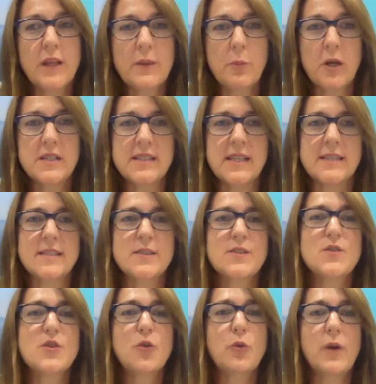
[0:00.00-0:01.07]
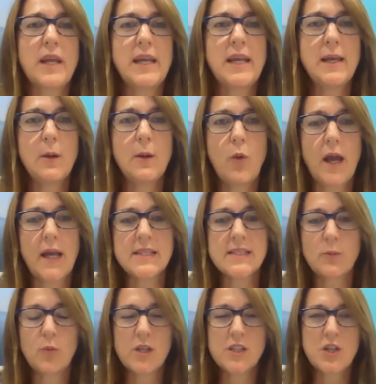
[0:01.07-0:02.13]
Princess, there's 3 ways
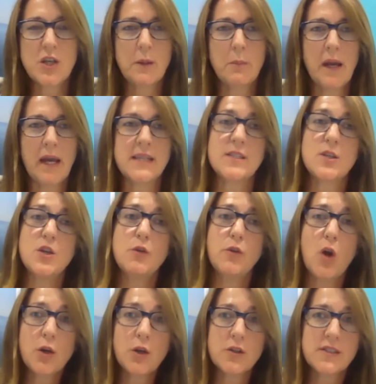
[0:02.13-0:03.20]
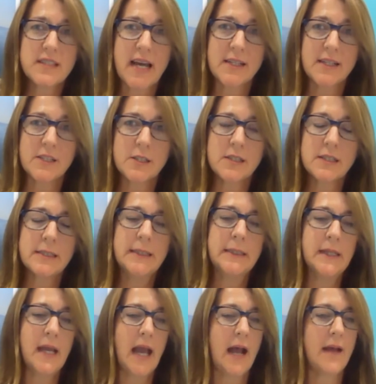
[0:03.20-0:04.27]
in which you can pay. So you've got your standard,
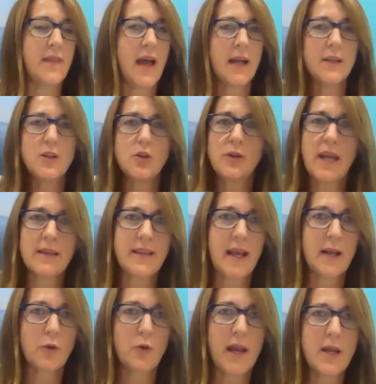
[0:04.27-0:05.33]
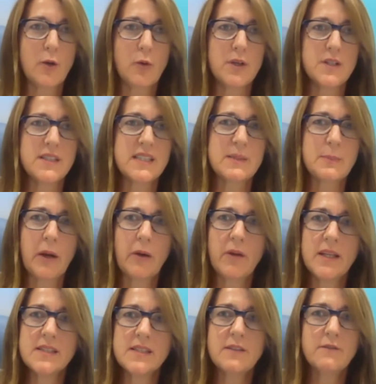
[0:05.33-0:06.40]
and that you'll get that great cruise
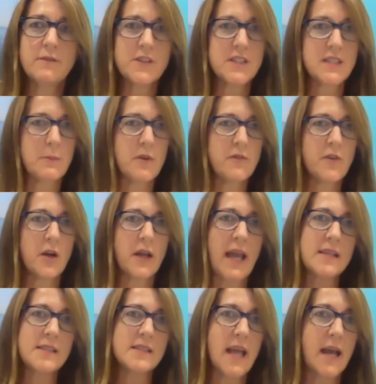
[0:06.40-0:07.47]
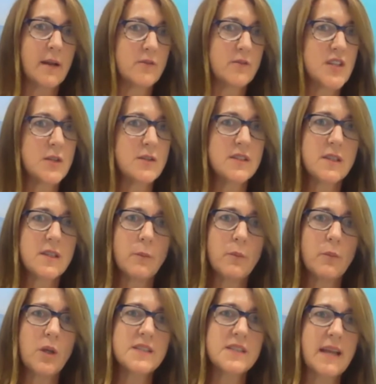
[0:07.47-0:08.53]
experience. And for some of our guests, that suits them,
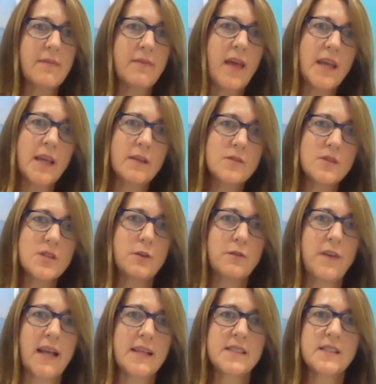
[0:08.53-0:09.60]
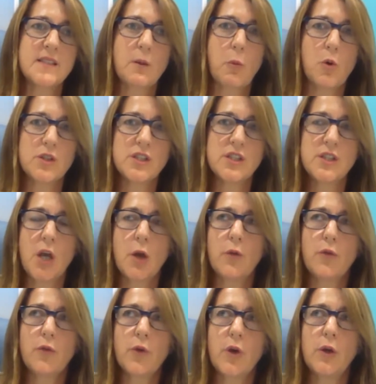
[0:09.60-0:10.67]
because then they can sort of flex as they want to go
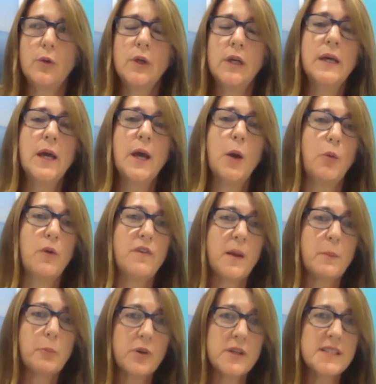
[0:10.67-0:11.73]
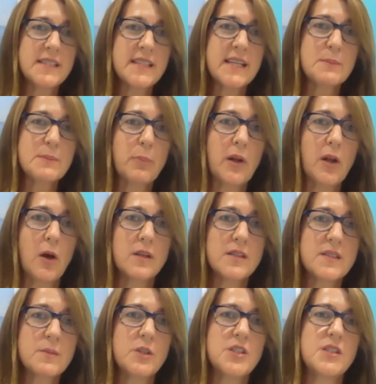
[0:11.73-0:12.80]
through. We've had Princess
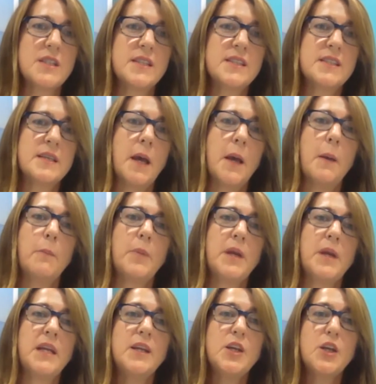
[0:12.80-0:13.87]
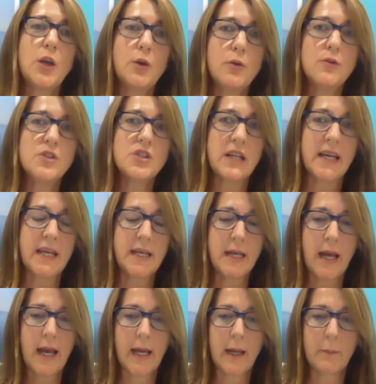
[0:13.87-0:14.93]
Plus, which has been hugely
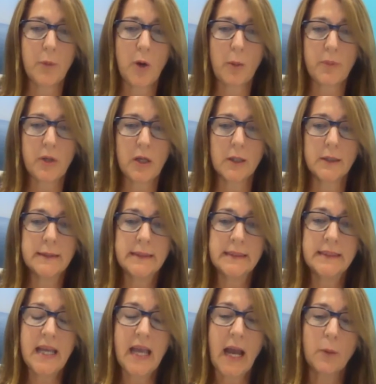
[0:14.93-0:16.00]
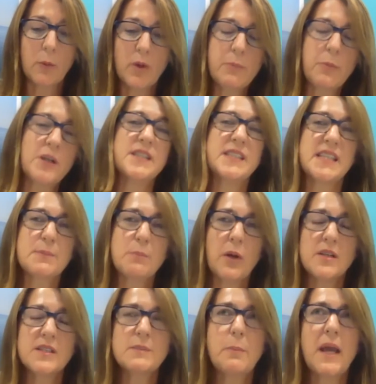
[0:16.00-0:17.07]
popular. And with Princess
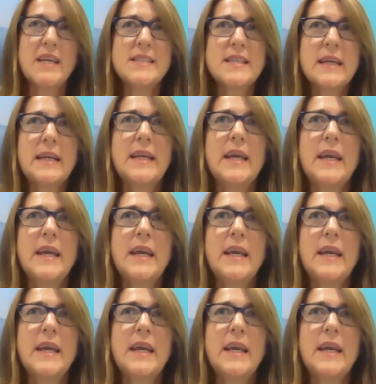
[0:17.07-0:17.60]
Plus, basically, it